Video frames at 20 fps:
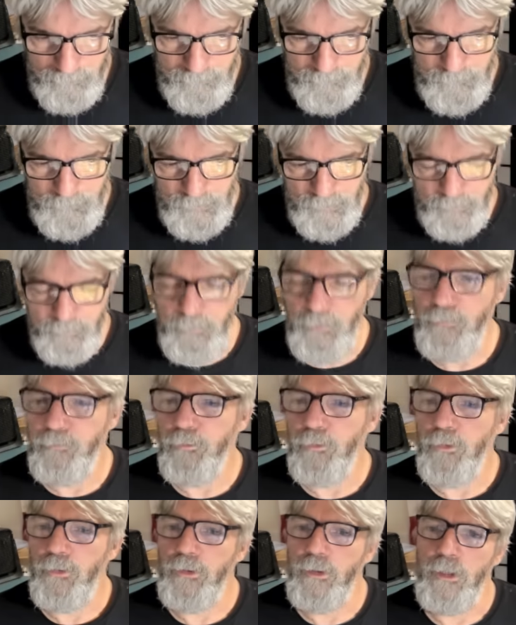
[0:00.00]
just
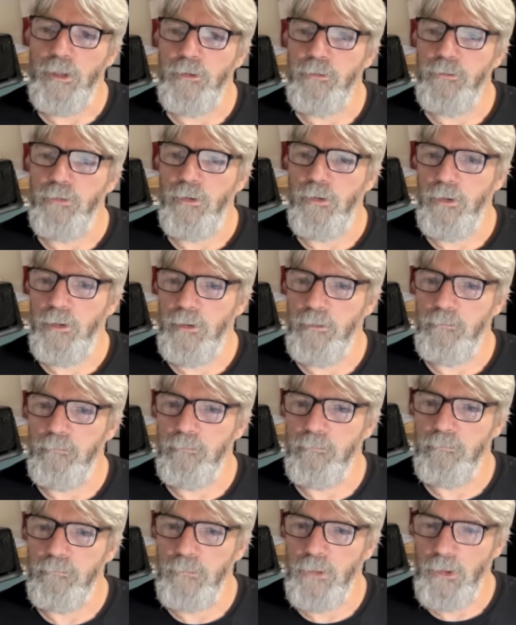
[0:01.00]
before that
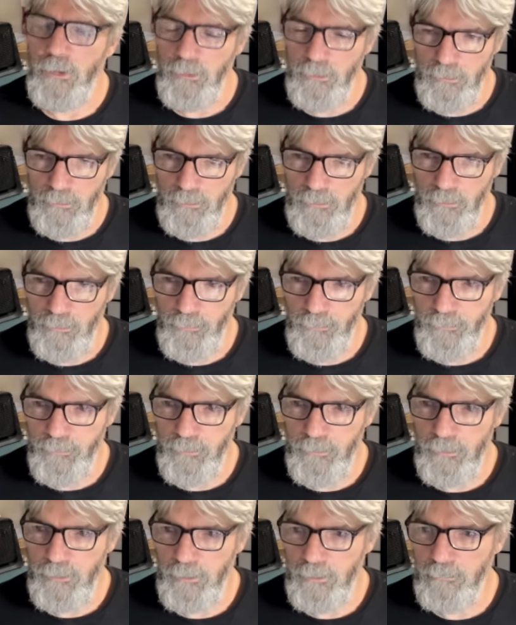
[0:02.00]
time, Martin
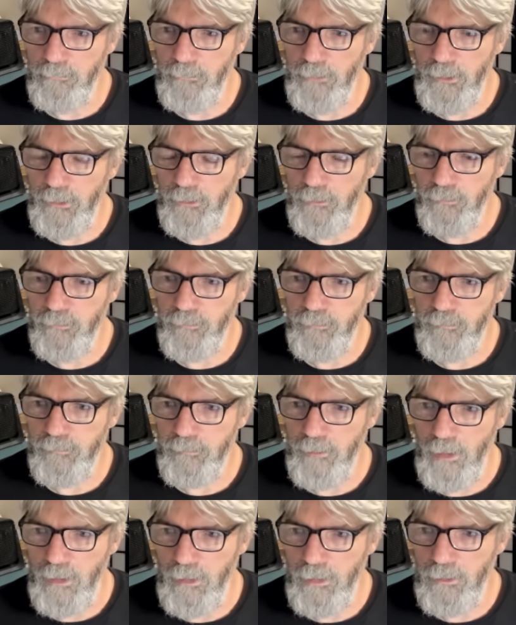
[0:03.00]
Luther had made his
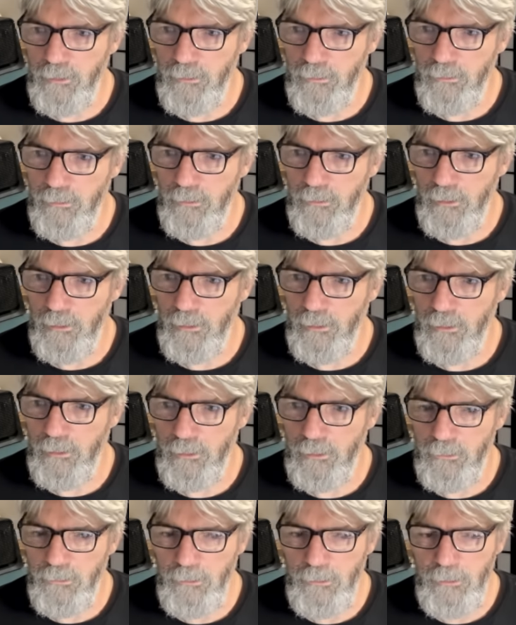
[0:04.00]
stand
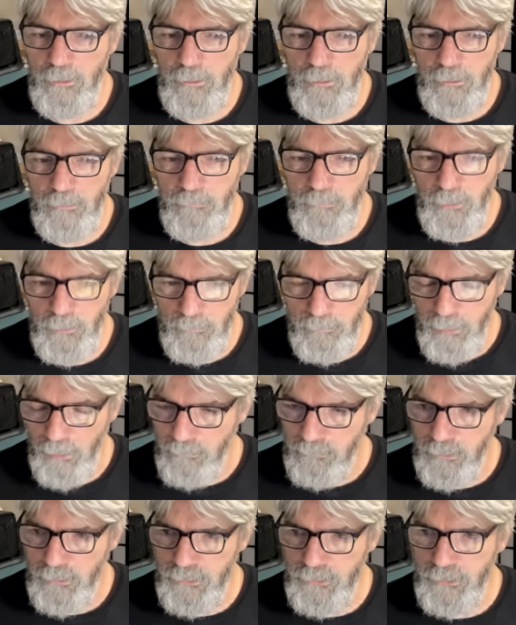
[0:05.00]
and he had been
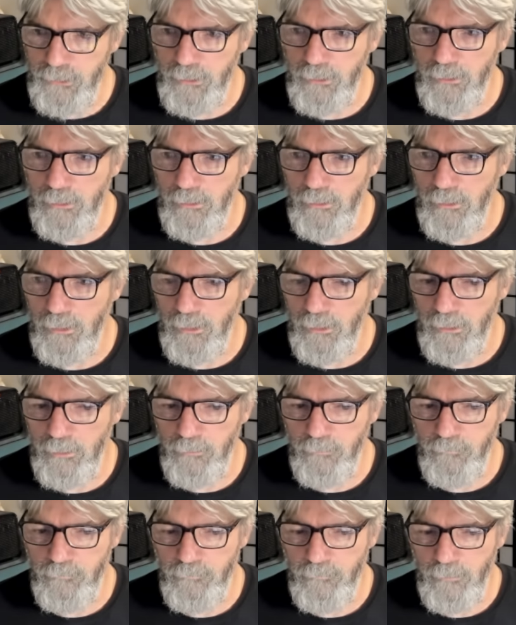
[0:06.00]
publishing a lot
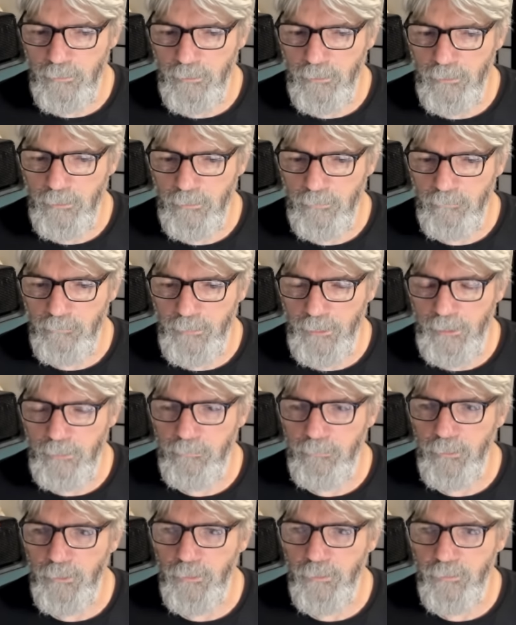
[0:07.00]
of uh,
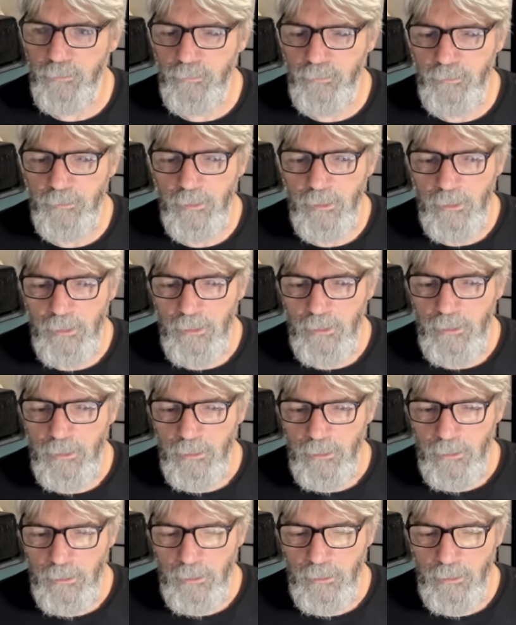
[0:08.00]
papers.
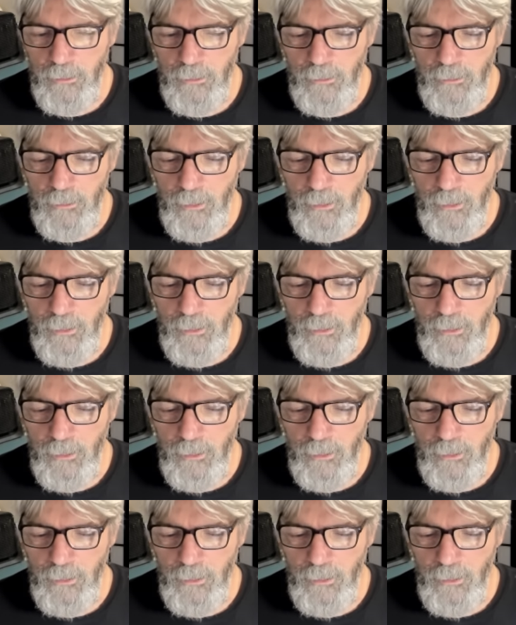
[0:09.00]
Uh,